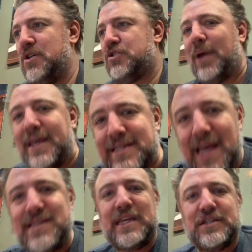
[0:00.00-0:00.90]
So he
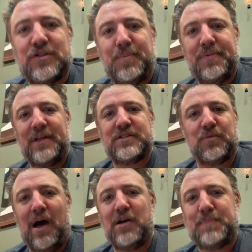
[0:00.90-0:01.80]
says these stupid things to
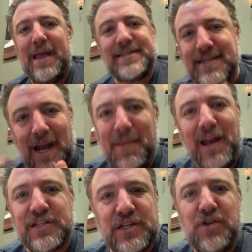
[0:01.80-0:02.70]
his bases, and I'm not
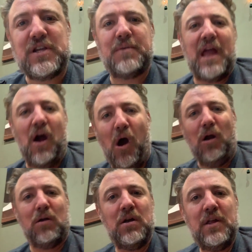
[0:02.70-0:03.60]
excusing him. They
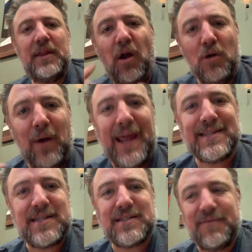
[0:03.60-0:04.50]
are. They are
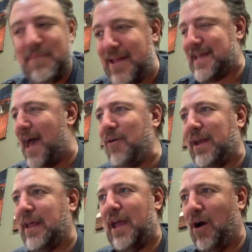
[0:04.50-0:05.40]
racist of
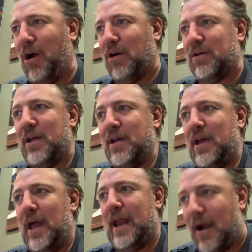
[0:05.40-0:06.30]
mentality. They are
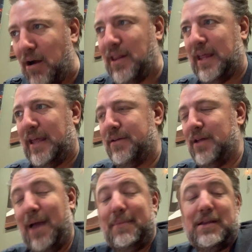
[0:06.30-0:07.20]
inherently.
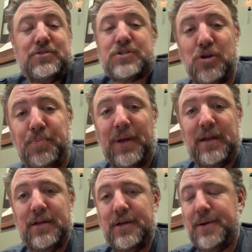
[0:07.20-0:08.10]
I mean, they're stupid.